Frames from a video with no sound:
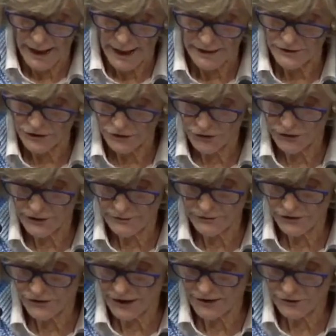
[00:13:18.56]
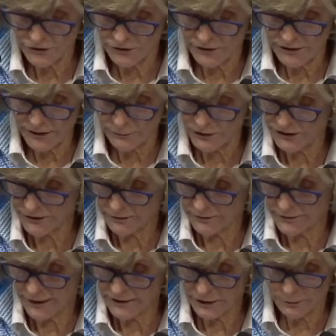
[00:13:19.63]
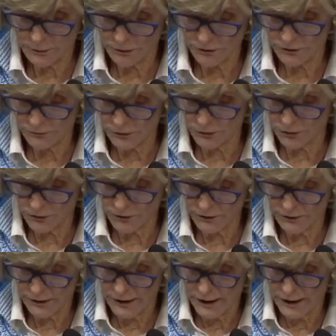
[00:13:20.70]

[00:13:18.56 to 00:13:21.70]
At the turn of the century, there was still an unspoken rule